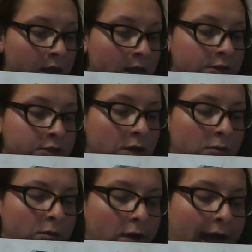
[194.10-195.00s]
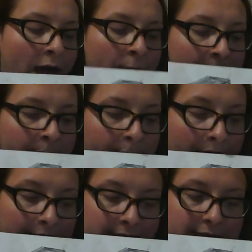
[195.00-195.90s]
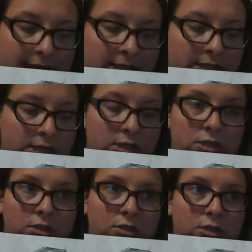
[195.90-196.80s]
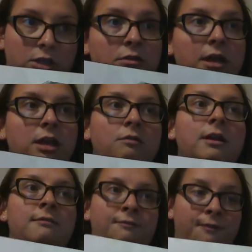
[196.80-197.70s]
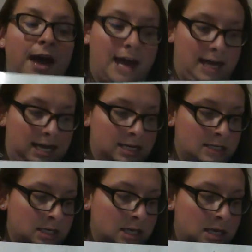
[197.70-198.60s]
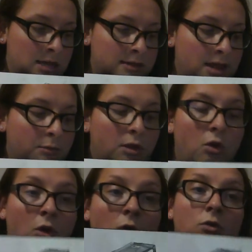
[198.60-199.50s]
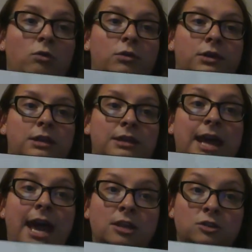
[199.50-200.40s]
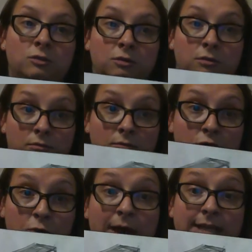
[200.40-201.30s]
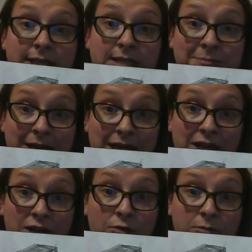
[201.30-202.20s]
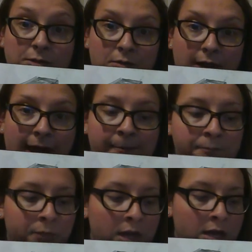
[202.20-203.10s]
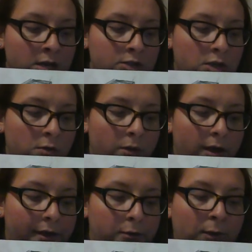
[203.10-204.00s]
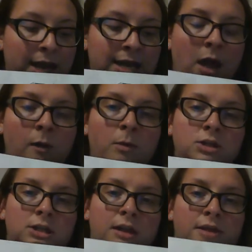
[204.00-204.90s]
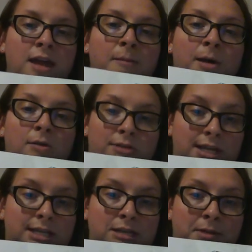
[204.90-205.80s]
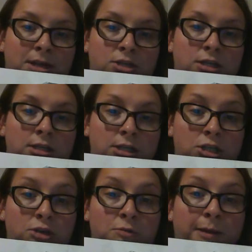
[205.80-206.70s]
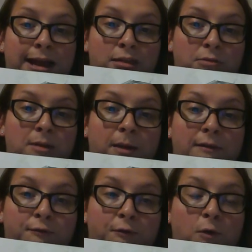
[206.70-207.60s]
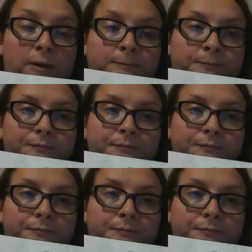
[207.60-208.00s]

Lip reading: So how many boxes do you think you can find that will hold that twice as many cubes, okay? So right now I want you to think about these dimensions, 2 by 3 by 4.